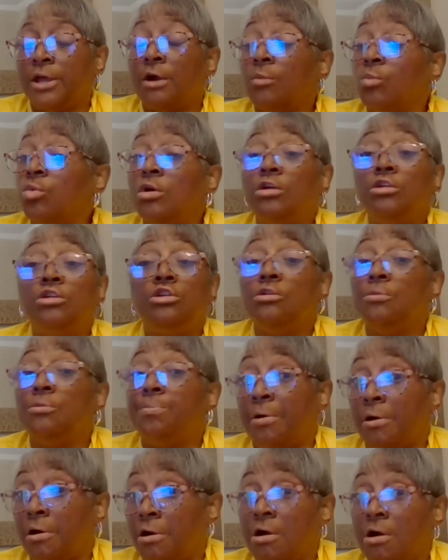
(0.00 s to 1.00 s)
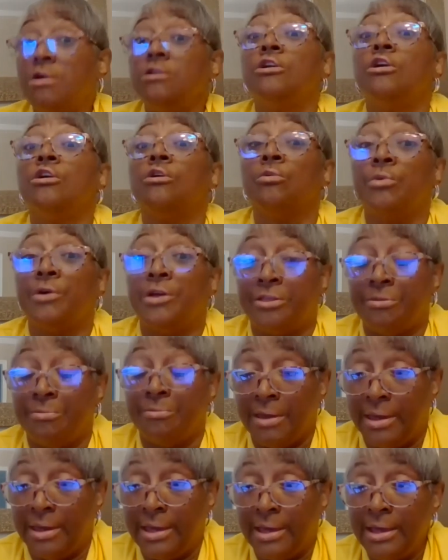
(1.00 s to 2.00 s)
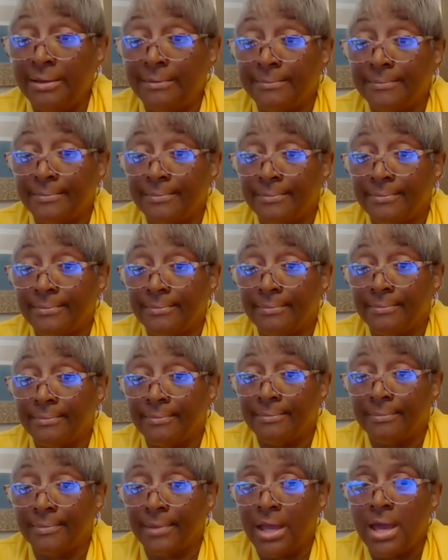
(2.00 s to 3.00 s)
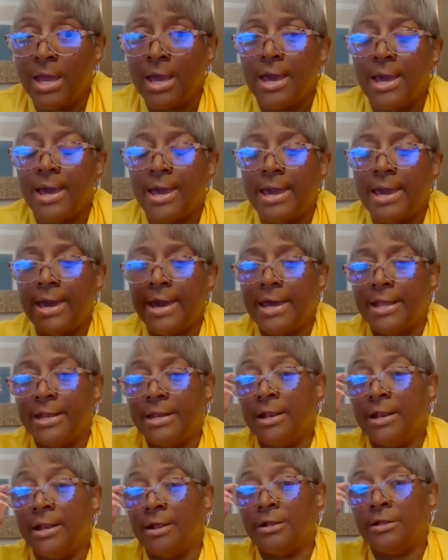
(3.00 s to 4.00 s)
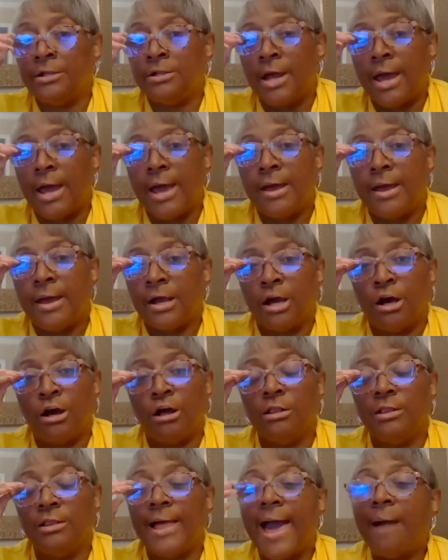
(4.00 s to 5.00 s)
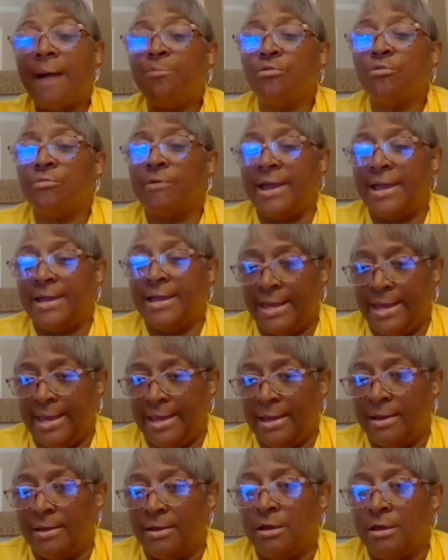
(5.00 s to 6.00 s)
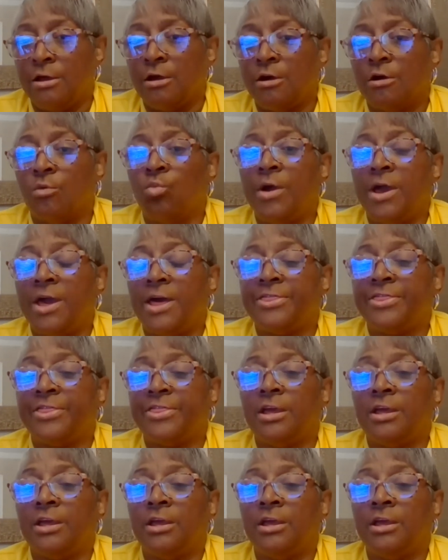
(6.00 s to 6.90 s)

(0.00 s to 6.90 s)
Will you partner with me in collaborating with